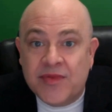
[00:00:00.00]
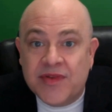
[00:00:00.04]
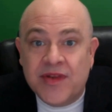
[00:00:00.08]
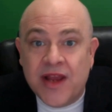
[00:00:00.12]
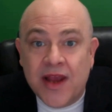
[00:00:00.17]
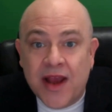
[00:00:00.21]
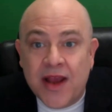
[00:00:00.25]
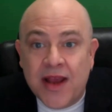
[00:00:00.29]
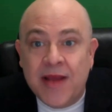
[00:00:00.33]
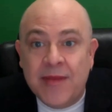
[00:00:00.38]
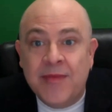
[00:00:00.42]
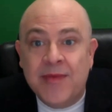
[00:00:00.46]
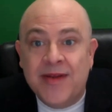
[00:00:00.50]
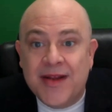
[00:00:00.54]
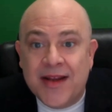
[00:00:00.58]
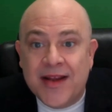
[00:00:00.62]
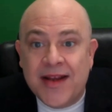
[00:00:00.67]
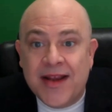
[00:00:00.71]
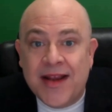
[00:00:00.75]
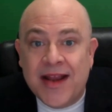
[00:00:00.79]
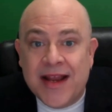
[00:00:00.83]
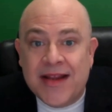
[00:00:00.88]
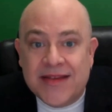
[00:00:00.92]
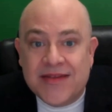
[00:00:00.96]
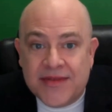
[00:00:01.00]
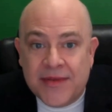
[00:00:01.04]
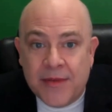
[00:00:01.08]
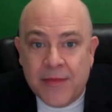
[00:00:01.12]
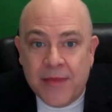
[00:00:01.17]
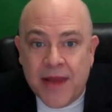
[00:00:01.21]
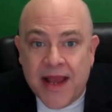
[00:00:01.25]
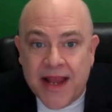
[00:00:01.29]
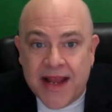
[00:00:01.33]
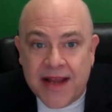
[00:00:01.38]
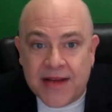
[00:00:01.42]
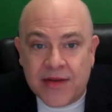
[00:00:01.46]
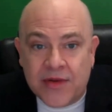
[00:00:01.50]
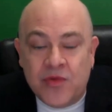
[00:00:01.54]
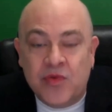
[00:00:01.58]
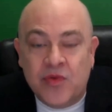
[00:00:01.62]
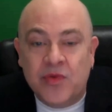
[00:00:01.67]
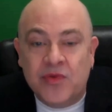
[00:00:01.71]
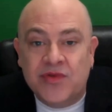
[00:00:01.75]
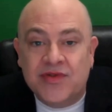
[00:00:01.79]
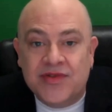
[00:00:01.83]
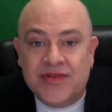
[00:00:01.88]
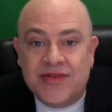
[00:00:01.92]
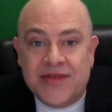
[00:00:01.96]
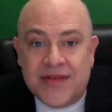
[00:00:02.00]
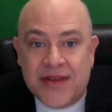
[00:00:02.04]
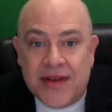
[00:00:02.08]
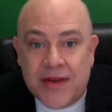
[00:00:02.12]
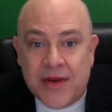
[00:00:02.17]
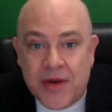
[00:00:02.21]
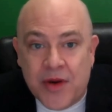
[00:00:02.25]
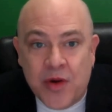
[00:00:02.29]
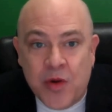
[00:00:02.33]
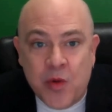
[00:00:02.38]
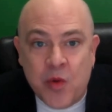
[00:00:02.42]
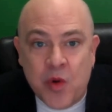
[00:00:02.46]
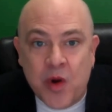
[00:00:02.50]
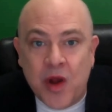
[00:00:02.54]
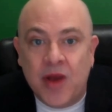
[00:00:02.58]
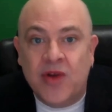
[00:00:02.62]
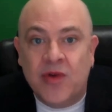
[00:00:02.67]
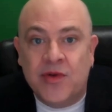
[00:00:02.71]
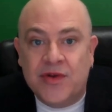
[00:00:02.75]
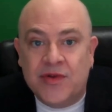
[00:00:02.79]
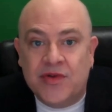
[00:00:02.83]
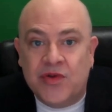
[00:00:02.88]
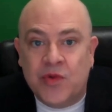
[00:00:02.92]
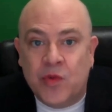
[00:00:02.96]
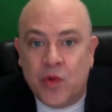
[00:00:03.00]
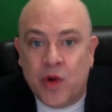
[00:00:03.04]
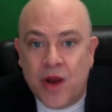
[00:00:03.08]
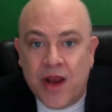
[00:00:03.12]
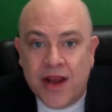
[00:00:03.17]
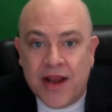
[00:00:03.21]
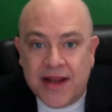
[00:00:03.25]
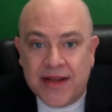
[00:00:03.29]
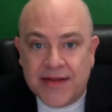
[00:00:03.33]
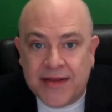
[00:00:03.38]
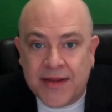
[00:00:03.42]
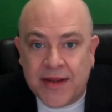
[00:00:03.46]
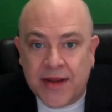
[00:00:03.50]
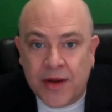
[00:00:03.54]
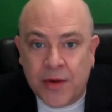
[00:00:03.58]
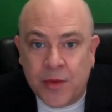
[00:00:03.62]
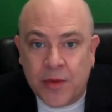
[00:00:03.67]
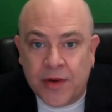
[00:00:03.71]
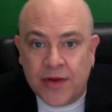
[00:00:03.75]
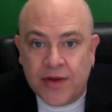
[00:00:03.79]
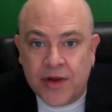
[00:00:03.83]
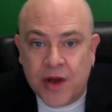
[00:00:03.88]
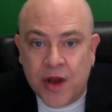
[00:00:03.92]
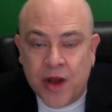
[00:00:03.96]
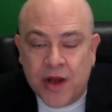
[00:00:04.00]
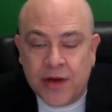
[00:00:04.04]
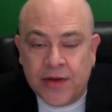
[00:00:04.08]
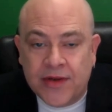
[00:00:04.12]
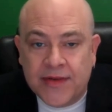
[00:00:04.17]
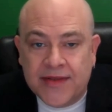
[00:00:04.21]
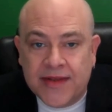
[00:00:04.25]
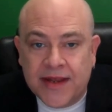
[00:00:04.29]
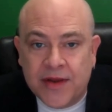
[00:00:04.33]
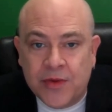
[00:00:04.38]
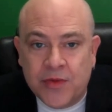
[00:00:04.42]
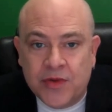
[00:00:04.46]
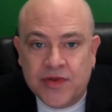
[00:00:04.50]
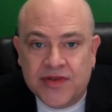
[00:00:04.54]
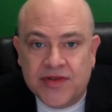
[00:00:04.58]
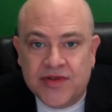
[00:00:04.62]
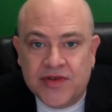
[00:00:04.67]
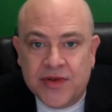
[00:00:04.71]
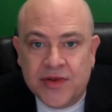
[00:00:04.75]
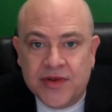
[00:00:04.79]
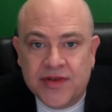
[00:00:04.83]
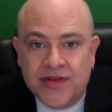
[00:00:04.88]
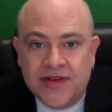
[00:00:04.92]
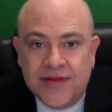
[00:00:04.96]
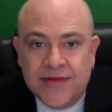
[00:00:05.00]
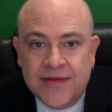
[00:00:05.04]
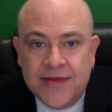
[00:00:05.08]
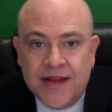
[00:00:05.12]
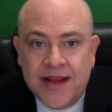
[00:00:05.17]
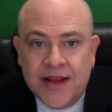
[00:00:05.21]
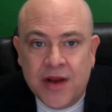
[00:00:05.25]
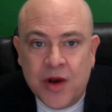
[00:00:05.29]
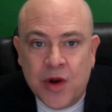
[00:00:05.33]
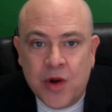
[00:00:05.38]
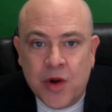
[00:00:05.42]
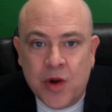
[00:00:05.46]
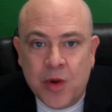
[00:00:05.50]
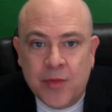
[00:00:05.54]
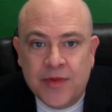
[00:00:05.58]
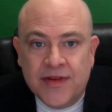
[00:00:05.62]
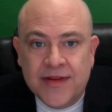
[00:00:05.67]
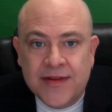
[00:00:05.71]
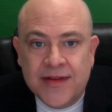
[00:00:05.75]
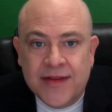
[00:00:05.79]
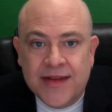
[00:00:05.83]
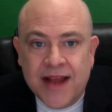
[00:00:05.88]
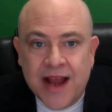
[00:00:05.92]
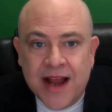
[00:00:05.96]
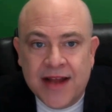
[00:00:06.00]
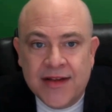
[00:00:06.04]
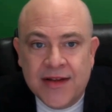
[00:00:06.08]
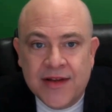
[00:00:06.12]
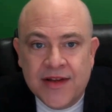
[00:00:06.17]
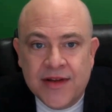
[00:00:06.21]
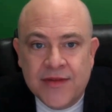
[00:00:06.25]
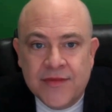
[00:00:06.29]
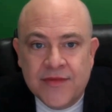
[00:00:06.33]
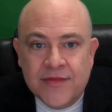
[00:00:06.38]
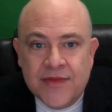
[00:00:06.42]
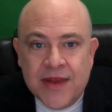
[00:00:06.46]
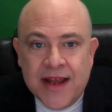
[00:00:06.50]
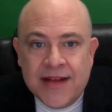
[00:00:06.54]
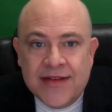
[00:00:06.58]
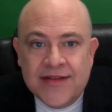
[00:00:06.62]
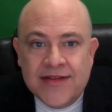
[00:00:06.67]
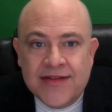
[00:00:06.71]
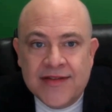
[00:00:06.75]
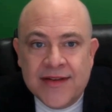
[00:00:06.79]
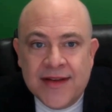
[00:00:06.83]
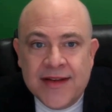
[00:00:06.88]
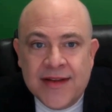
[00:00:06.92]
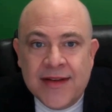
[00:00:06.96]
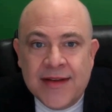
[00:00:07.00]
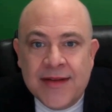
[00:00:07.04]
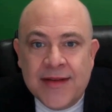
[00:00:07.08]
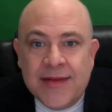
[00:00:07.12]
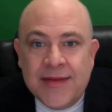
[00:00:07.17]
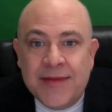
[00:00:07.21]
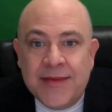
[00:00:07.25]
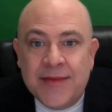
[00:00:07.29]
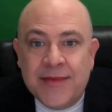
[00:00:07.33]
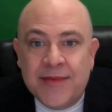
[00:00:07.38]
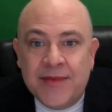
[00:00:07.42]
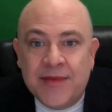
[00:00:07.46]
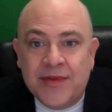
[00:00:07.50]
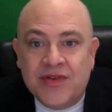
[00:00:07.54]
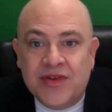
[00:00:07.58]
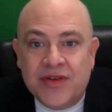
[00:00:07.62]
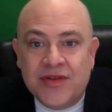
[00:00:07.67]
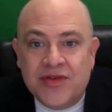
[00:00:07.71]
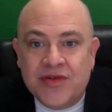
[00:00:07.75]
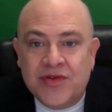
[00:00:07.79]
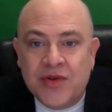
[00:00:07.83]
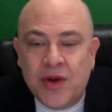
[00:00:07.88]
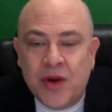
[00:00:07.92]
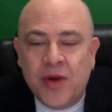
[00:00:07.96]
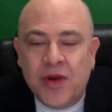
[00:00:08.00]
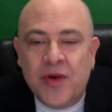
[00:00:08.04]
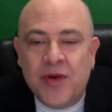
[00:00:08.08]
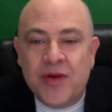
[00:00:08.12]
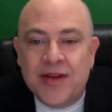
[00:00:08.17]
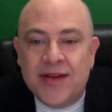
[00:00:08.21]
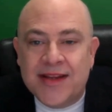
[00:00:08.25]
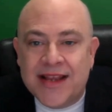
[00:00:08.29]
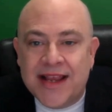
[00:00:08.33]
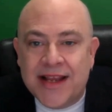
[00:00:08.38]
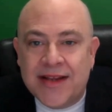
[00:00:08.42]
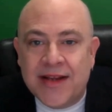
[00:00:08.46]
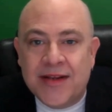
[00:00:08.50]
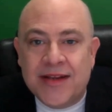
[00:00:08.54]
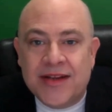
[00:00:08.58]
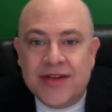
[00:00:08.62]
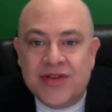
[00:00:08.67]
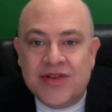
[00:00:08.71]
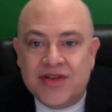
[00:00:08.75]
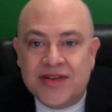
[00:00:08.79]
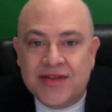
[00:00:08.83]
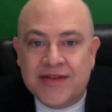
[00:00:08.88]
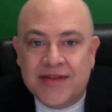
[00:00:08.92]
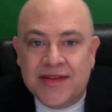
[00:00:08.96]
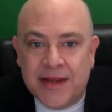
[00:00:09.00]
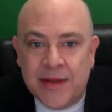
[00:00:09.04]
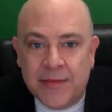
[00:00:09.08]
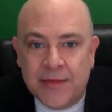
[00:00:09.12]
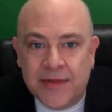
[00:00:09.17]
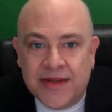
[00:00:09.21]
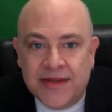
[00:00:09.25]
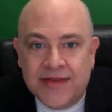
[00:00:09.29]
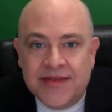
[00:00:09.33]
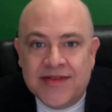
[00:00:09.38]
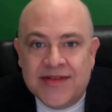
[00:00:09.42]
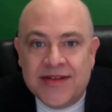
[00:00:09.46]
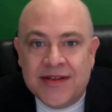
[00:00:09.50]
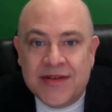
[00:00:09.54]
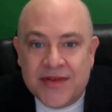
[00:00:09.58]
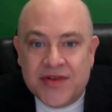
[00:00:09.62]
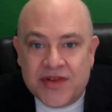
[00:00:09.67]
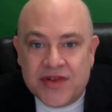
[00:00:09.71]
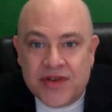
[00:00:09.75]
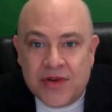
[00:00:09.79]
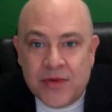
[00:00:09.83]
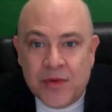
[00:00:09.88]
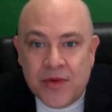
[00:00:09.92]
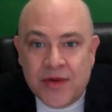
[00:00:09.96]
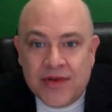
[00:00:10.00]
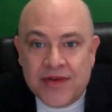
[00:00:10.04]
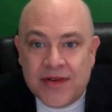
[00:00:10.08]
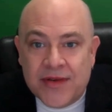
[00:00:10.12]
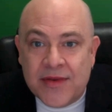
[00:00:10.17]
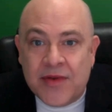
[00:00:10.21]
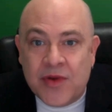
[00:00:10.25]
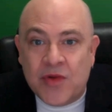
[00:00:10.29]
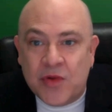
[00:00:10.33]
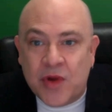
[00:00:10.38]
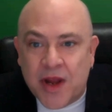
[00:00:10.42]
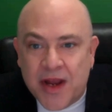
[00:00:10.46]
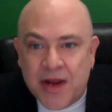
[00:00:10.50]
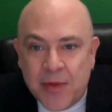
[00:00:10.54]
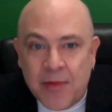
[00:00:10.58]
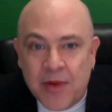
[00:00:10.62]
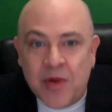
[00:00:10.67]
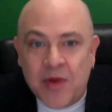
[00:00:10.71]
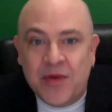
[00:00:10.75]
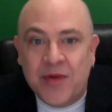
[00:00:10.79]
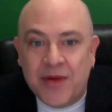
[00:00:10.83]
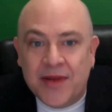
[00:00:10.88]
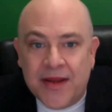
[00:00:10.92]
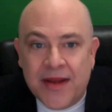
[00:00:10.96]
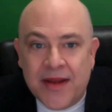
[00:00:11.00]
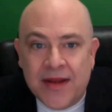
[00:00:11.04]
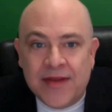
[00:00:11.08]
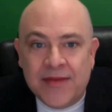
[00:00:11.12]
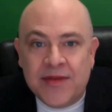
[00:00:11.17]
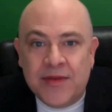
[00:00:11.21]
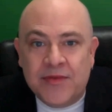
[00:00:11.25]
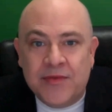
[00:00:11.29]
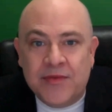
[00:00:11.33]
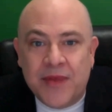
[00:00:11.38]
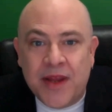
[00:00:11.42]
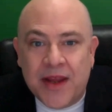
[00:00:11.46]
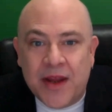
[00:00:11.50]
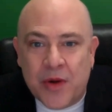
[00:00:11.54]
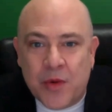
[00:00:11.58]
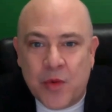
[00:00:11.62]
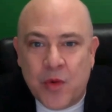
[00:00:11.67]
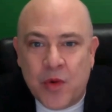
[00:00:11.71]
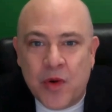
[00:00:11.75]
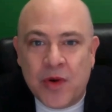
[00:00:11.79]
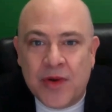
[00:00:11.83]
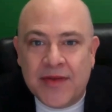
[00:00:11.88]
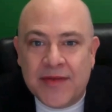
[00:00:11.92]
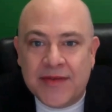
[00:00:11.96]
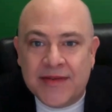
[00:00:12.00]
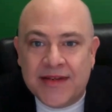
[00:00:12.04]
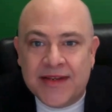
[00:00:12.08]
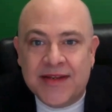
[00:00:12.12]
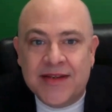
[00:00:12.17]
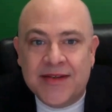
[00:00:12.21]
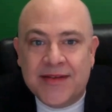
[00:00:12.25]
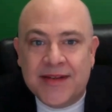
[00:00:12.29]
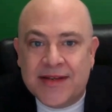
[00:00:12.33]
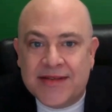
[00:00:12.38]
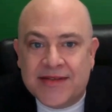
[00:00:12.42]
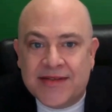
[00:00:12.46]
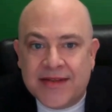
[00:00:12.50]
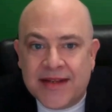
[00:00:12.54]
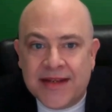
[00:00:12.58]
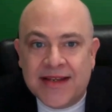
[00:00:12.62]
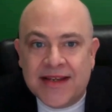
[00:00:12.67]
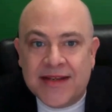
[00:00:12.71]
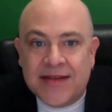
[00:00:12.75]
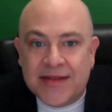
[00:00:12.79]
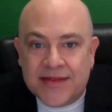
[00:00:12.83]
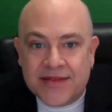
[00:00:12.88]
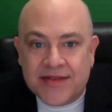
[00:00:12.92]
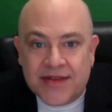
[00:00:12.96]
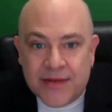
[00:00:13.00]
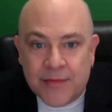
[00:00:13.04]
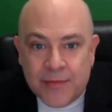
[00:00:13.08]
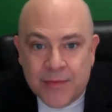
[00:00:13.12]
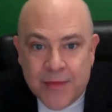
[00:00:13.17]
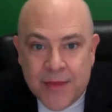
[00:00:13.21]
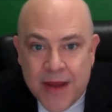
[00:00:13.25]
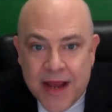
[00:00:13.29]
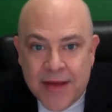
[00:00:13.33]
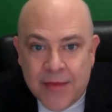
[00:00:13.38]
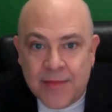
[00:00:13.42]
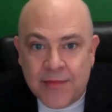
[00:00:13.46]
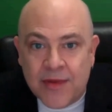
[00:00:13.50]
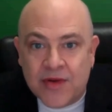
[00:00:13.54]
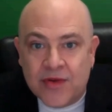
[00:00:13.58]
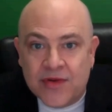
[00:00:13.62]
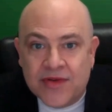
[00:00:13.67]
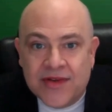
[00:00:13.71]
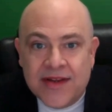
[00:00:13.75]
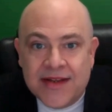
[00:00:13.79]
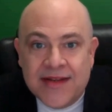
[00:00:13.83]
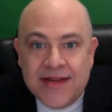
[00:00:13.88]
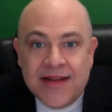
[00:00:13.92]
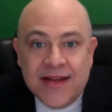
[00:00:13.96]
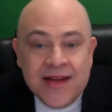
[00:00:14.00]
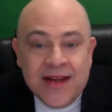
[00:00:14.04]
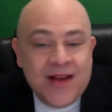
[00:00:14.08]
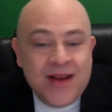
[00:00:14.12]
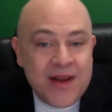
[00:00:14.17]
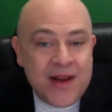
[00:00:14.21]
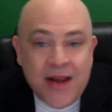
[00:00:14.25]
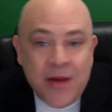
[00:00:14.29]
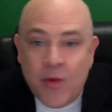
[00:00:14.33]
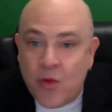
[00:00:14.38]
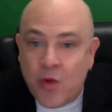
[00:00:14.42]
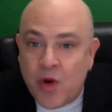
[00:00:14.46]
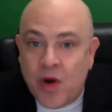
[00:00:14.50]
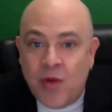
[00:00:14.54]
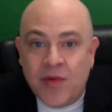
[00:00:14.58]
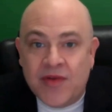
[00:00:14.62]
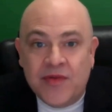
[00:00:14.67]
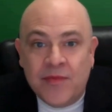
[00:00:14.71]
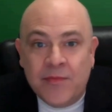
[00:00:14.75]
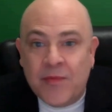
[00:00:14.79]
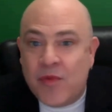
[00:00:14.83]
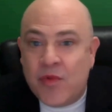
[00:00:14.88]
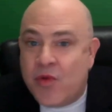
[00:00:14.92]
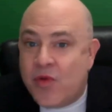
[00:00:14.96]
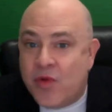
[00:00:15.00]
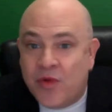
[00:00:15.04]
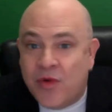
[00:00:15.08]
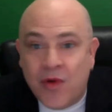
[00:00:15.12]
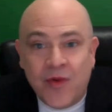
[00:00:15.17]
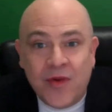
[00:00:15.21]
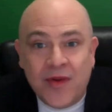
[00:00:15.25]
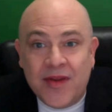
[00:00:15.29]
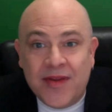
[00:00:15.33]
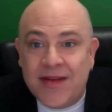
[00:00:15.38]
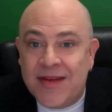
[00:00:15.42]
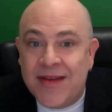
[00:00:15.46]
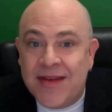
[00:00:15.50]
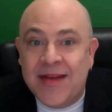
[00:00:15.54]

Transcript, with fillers: of time as the band grew still, water into wine, with all that they were certain, they hoped, not confess, she saw her Kennedy. She tempted sin. She was incredible. The veil wore thin as the innocent met music. In what was brutal,